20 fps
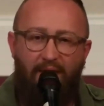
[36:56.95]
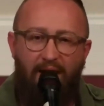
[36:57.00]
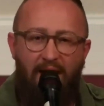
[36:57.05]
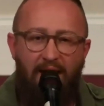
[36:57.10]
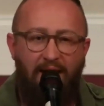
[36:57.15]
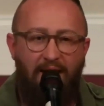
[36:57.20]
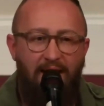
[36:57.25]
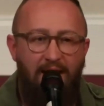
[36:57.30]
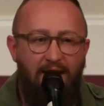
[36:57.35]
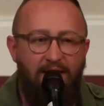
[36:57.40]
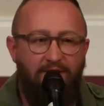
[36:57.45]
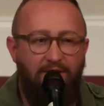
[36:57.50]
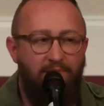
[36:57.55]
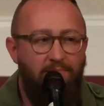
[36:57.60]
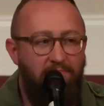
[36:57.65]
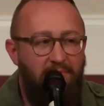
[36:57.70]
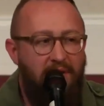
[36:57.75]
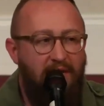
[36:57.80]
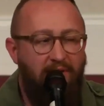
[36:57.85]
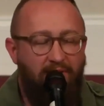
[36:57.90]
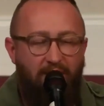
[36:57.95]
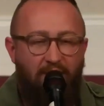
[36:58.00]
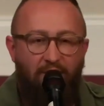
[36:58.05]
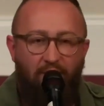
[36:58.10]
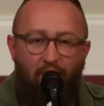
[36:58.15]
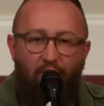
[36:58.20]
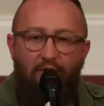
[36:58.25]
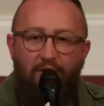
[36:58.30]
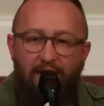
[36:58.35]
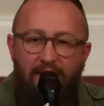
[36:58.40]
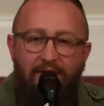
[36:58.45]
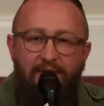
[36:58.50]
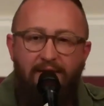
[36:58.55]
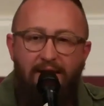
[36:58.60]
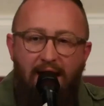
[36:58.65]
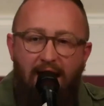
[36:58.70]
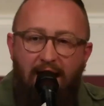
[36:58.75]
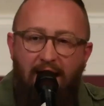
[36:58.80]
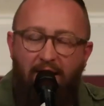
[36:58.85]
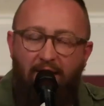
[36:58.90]
And to meet the Lord in
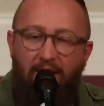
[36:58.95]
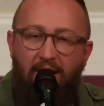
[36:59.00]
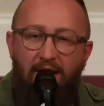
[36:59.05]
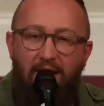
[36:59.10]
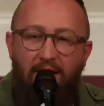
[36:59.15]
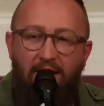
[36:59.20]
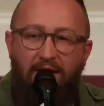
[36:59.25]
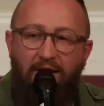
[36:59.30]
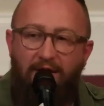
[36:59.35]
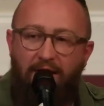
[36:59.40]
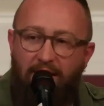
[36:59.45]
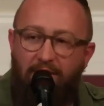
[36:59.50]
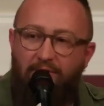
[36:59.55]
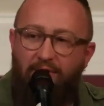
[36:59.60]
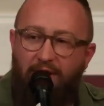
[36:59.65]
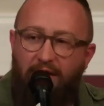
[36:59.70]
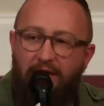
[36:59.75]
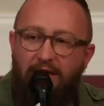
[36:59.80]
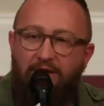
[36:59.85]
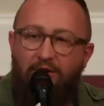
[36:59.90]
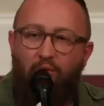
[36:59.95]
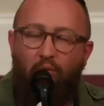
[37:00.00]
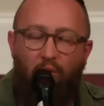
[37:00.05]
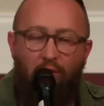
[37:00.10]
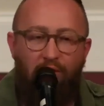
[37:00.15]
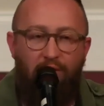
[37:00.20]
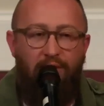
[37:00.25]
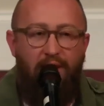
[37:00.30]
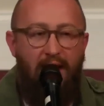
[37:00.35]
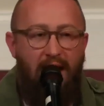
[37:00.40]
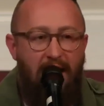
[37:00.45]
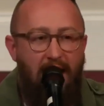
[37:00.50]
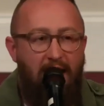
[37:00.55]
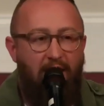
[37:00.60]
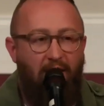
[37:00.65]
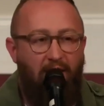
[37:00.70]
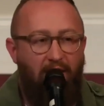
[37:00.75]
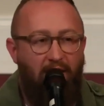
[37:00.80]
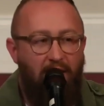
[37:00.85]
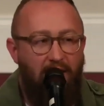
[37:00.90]
the air, literally the word
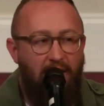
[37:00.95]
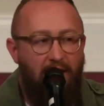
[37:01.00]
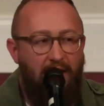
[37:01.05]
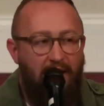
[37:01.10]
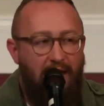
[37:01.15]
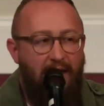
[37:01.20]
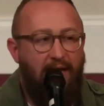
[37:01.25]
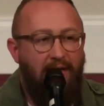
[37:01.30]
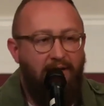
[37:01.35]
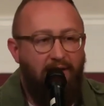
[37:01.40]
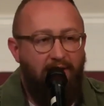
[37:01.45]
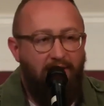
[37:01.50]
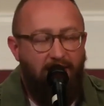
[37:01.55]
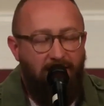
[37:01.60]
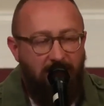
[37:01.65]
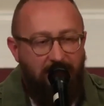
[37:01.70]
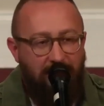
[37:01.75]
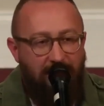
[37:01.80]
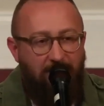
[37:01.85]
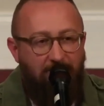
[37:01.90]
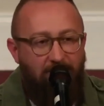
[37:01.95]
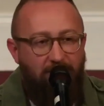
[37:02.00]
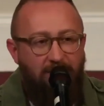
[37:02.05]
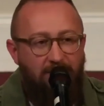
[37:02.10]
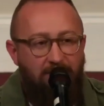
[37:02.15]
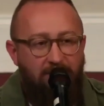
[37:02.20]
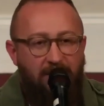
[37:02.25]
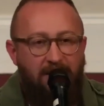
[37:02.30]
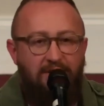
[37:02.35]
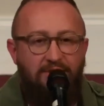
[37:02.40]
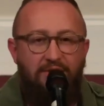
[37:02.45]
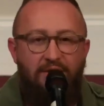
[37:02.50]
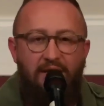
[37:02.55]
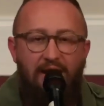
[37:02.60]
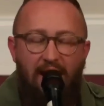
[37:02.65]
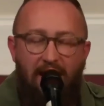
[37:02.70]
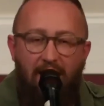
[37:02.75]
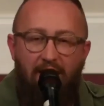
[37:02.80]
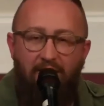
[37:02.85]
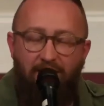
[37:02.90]
air, it literally means
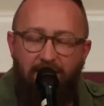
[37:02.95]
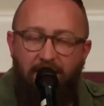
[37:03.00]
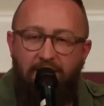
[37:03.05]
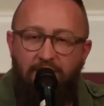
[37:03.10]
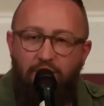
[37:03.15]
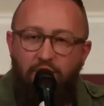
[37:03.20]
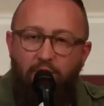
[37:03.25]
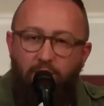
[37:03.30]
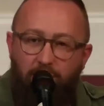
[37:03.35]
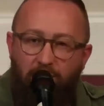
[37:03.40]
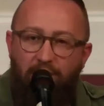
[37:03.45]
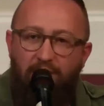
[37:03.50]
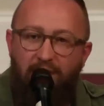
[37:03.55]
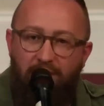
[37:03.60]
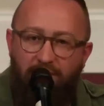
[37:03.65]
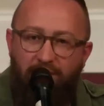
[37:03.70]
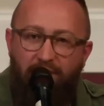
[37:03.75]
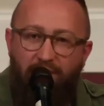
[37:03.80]
the air that you breathe,